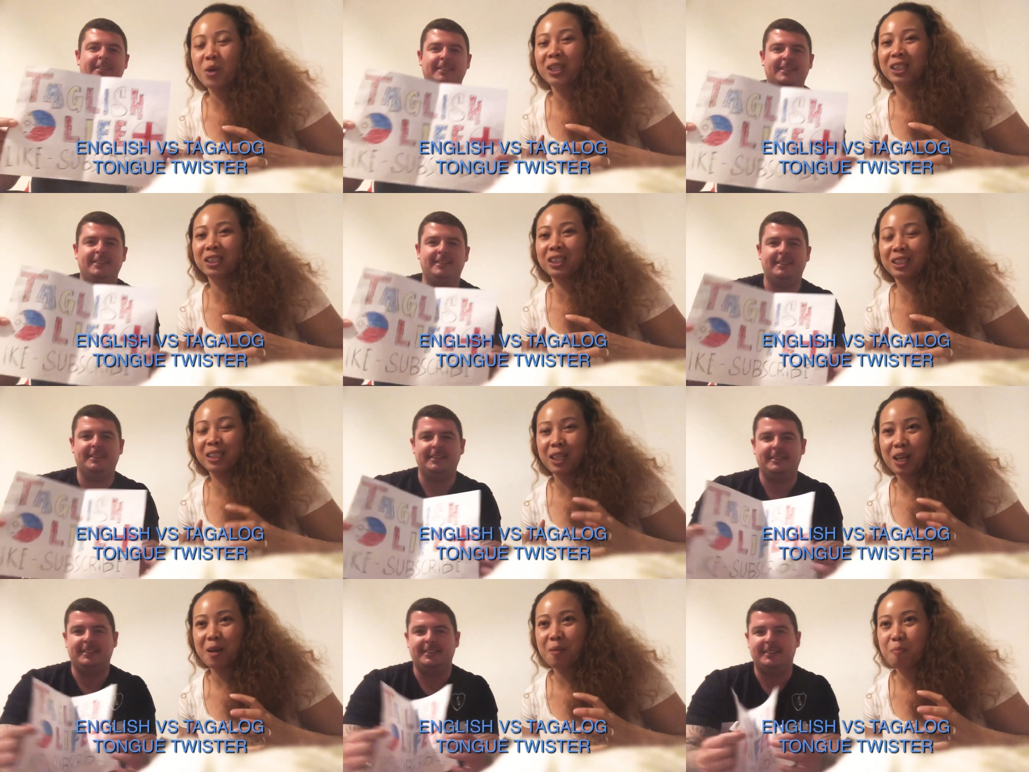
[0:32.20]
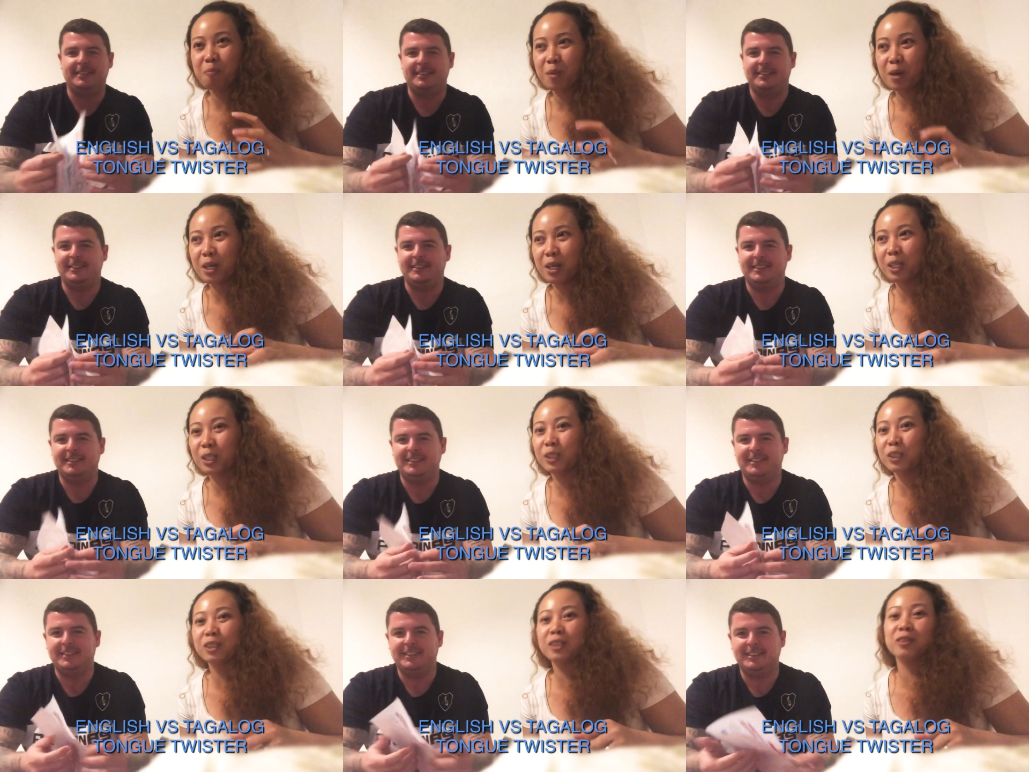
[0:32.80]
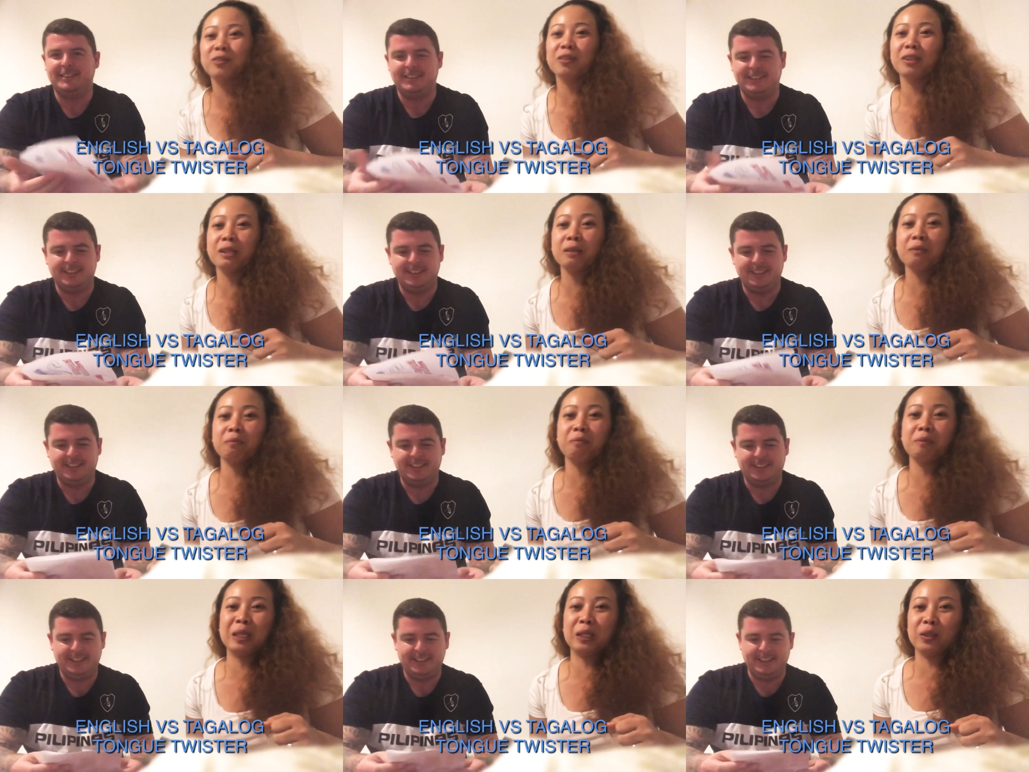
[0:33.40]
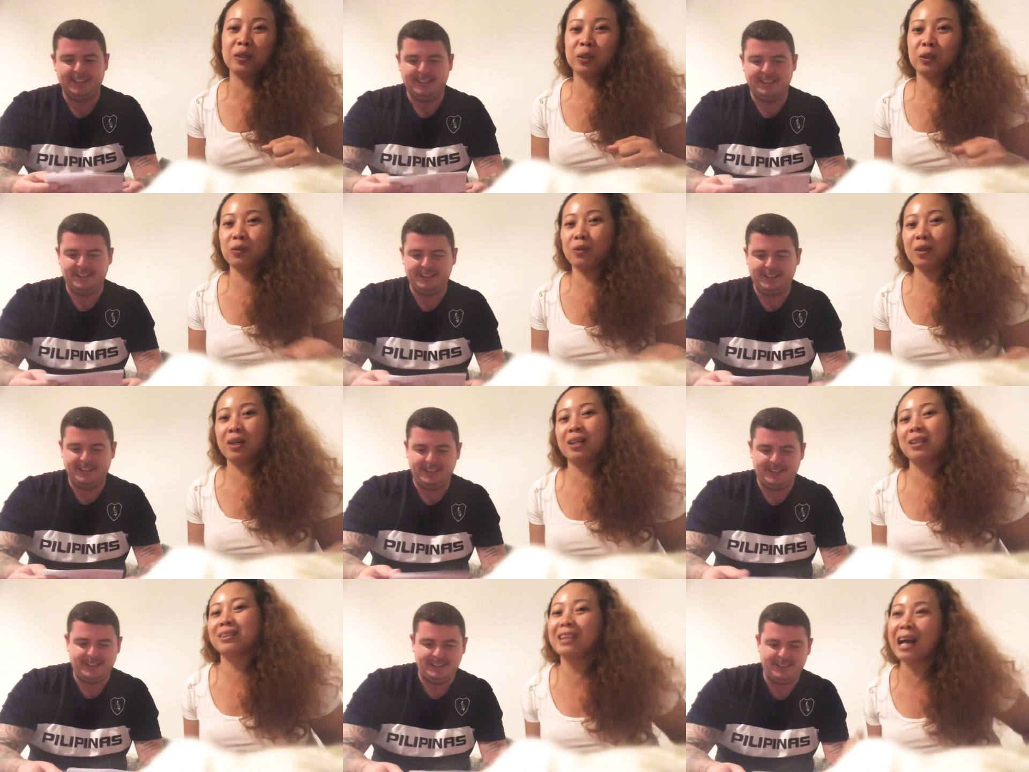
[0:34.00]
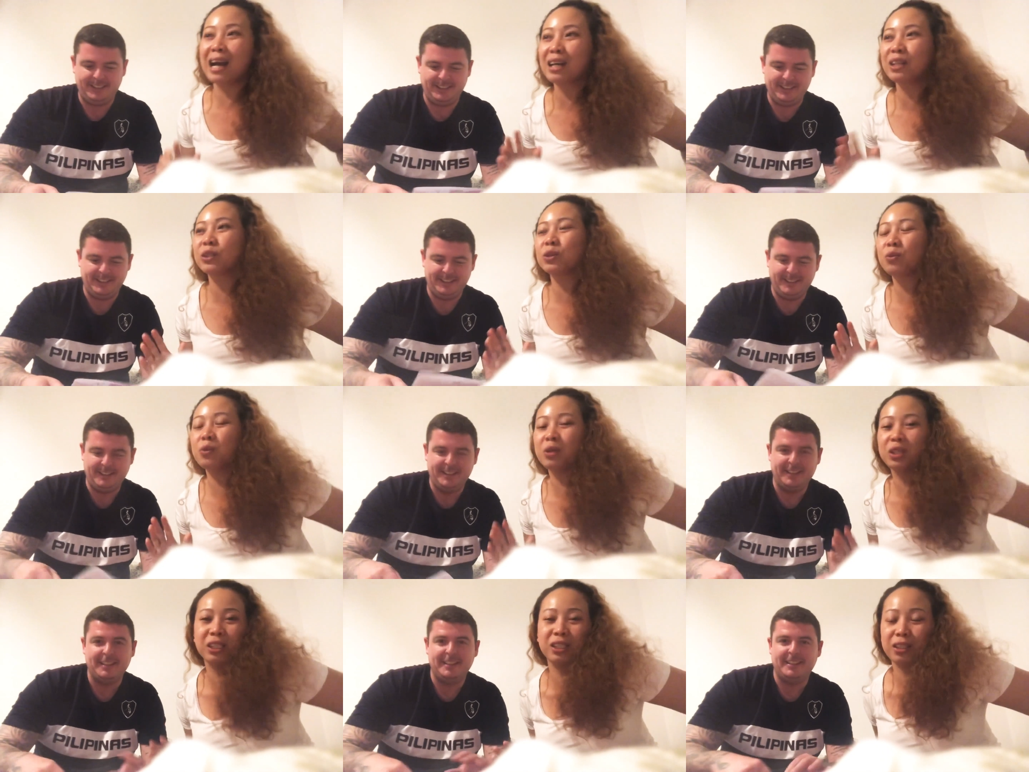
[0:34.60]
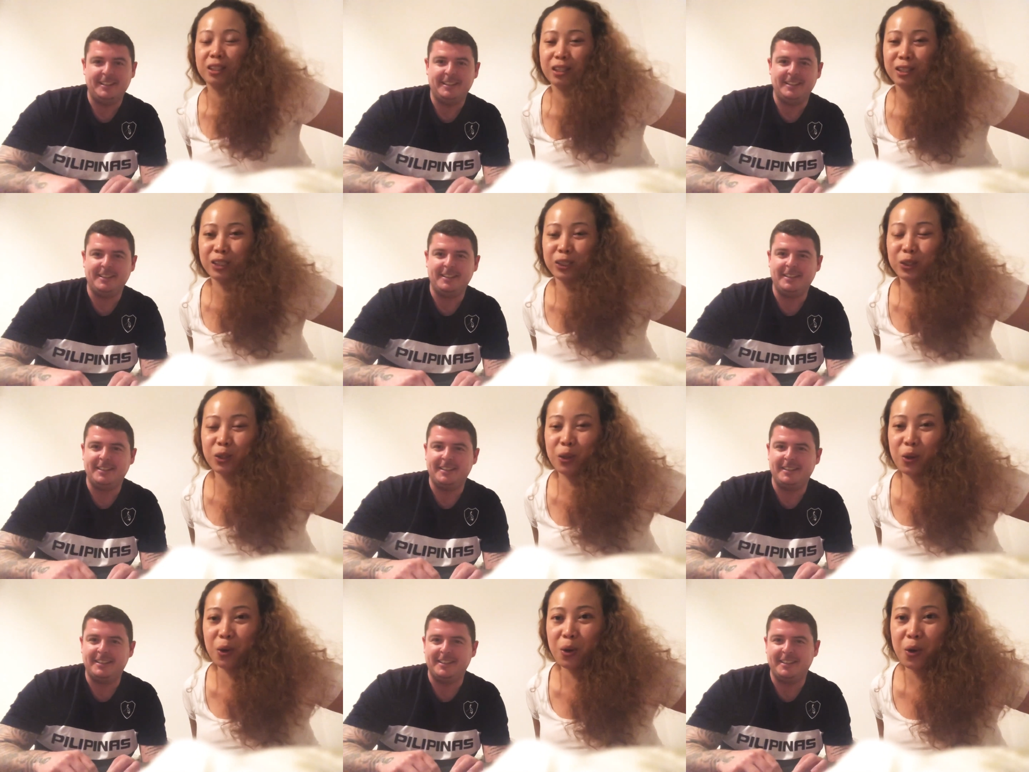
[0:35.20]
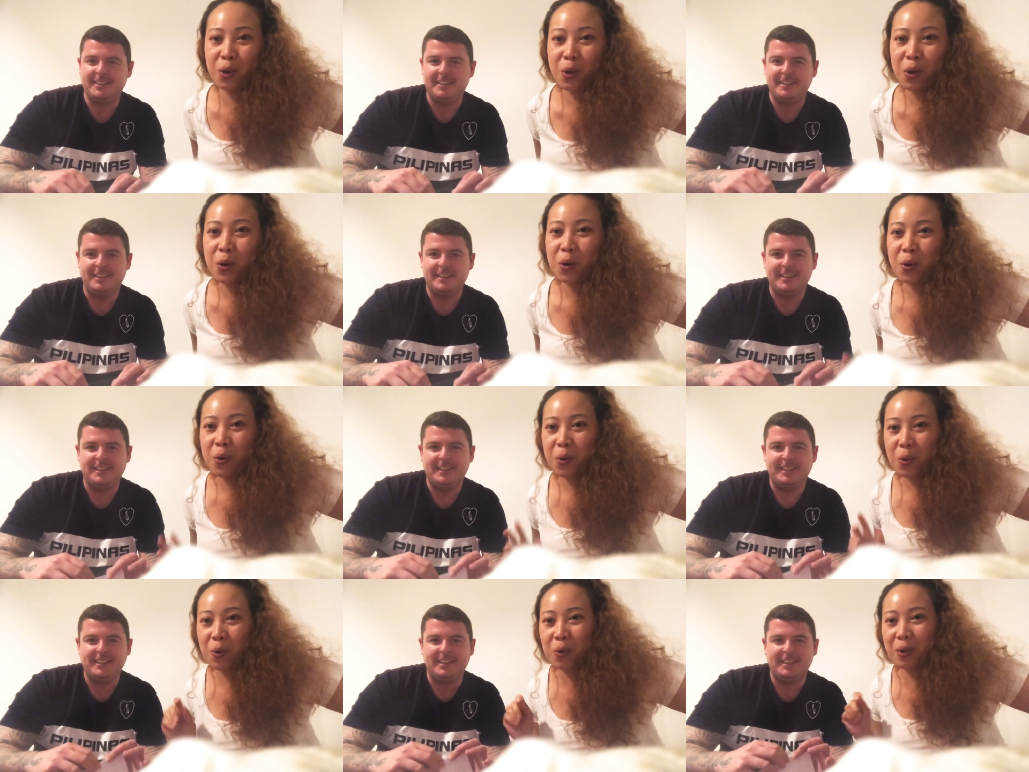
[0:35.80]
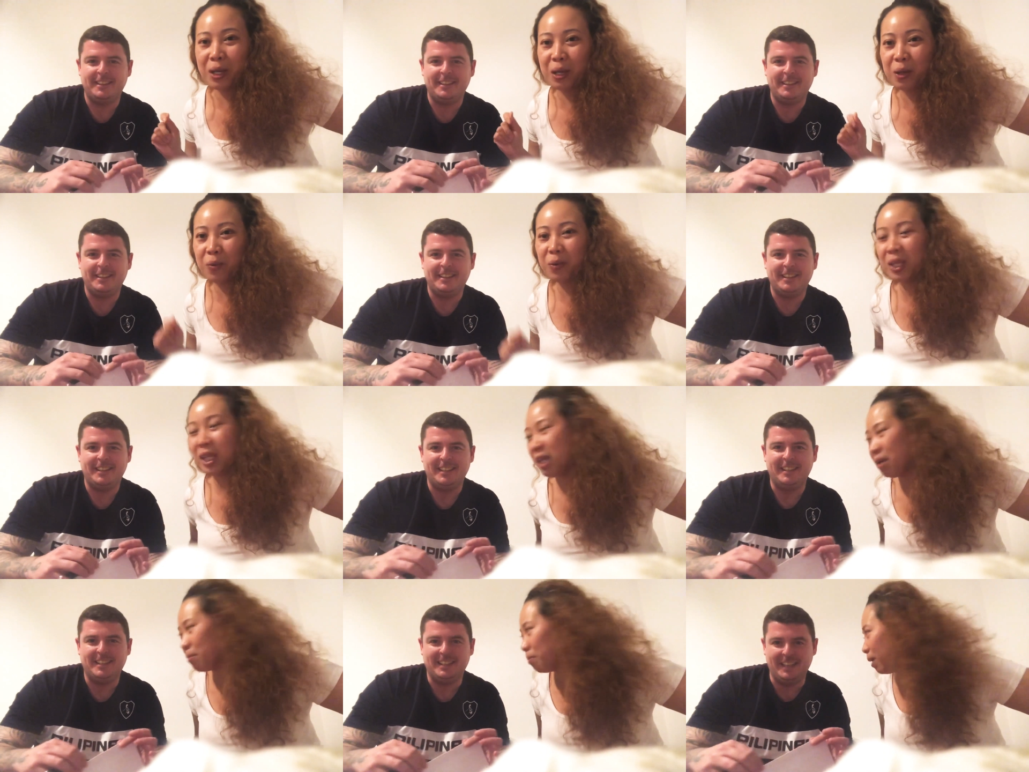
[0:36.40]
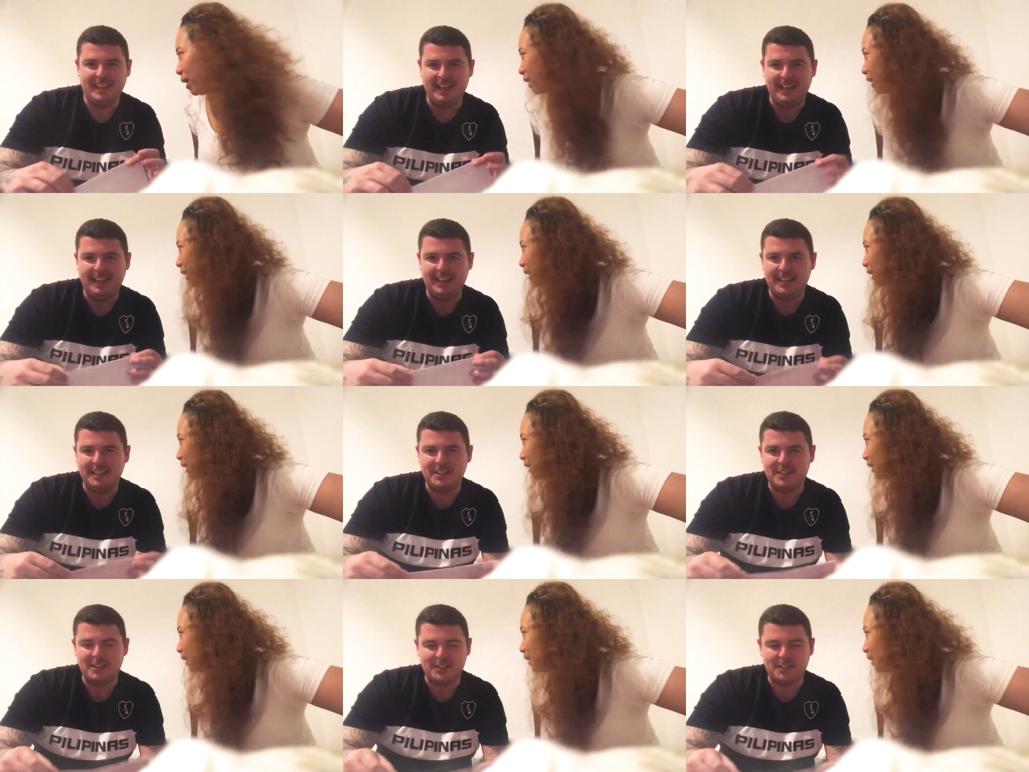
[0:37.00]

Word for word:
Speaker 1: twister versus Filipino tongue, tongue twister. So, who gonna win the battle?